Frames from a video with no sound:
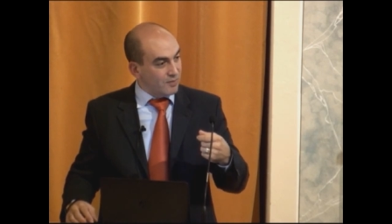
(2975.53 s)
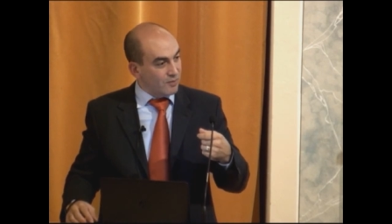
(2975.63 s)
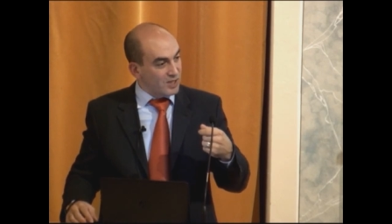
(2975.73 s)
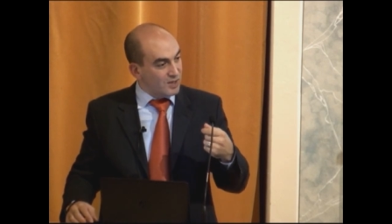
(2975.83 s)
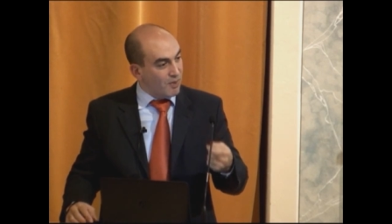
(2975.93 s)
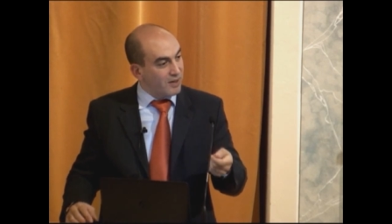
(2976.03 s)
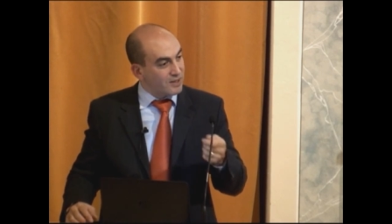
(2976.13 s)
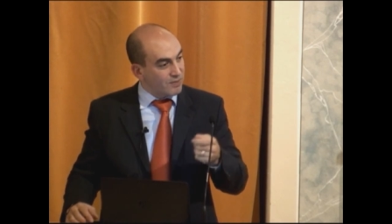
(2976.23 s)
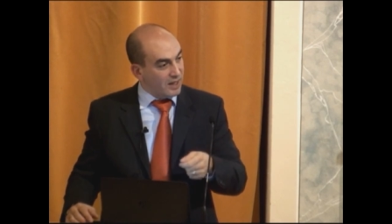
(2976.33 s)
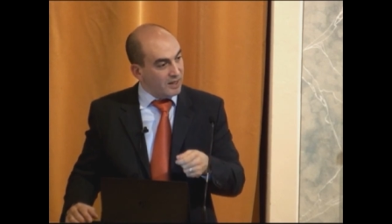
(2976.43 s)
response
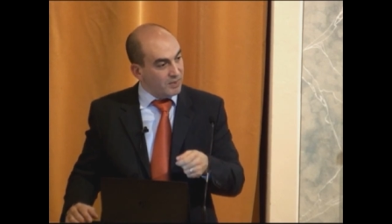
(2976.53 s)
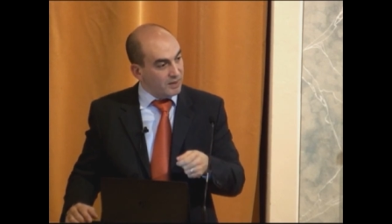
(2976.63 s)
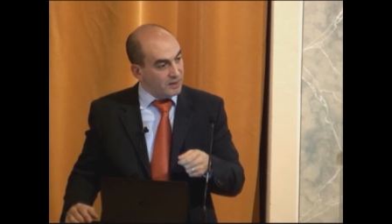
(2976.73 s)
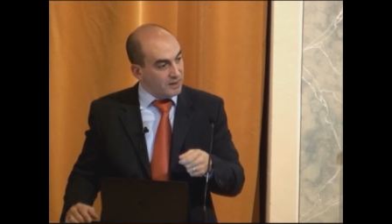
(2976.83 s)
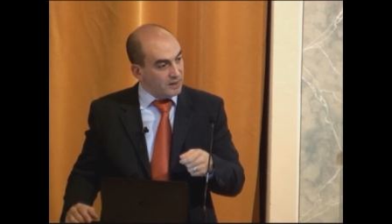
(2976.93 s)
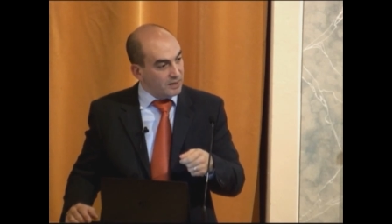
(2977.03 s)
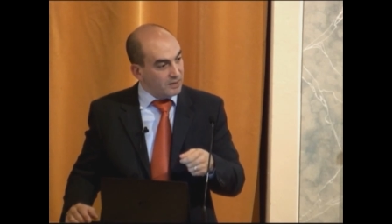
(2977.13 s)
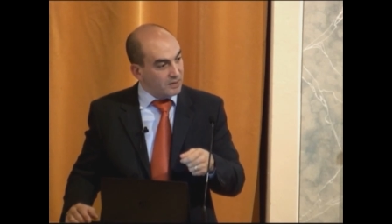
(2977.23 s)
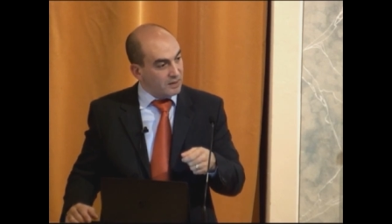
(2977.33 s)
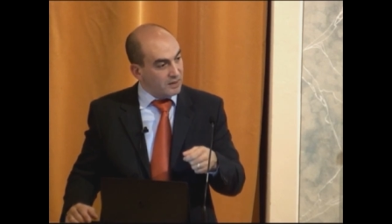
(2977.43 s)
reliability
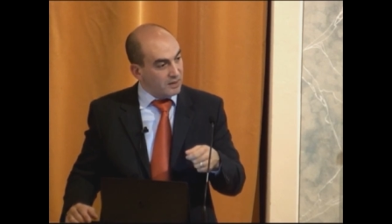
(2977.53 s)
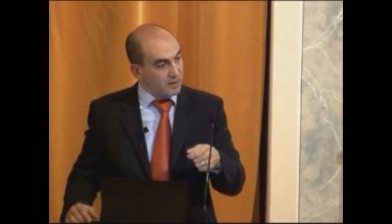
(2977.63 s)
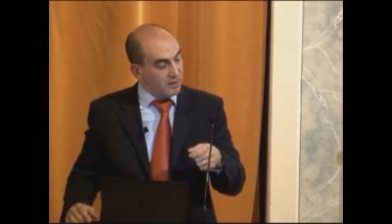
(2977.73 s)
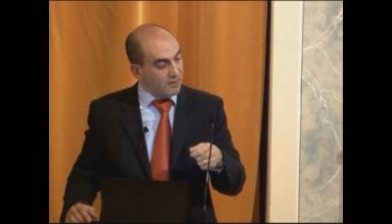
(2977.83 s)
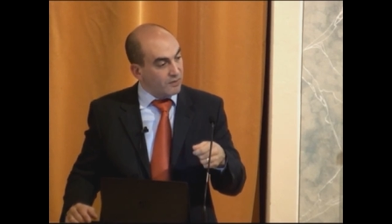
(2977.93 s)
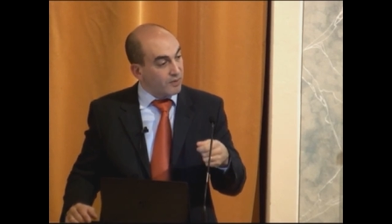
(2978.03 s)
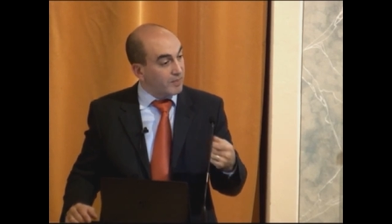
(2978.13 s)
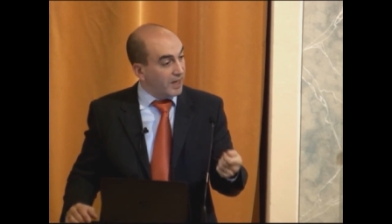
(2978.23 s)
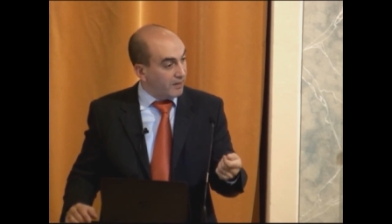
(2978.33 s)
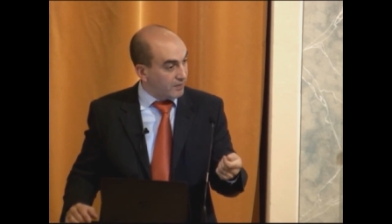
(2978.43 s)
from
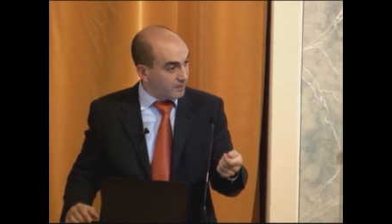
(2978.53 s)
behavior.